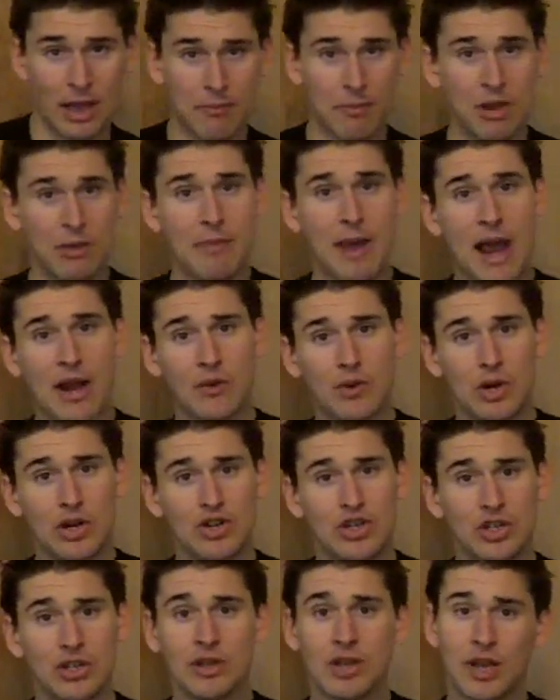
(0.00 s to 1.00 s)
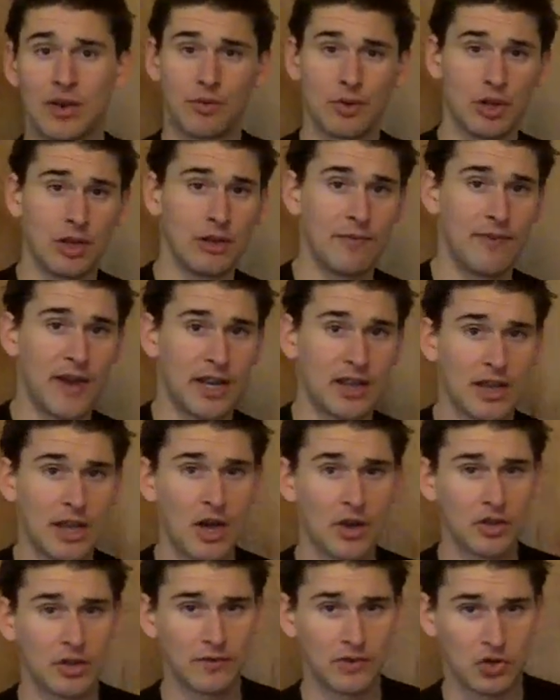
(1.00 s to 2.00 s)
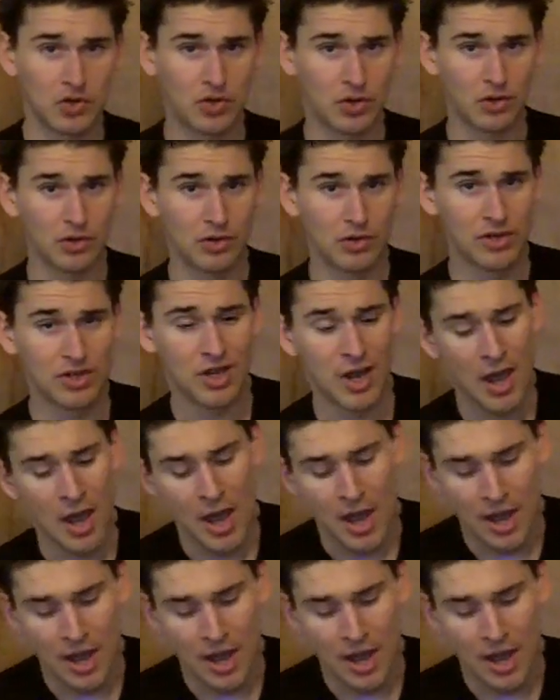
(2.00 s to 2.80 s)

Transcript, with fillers: that mid-back region can really affect the health of your shoulders.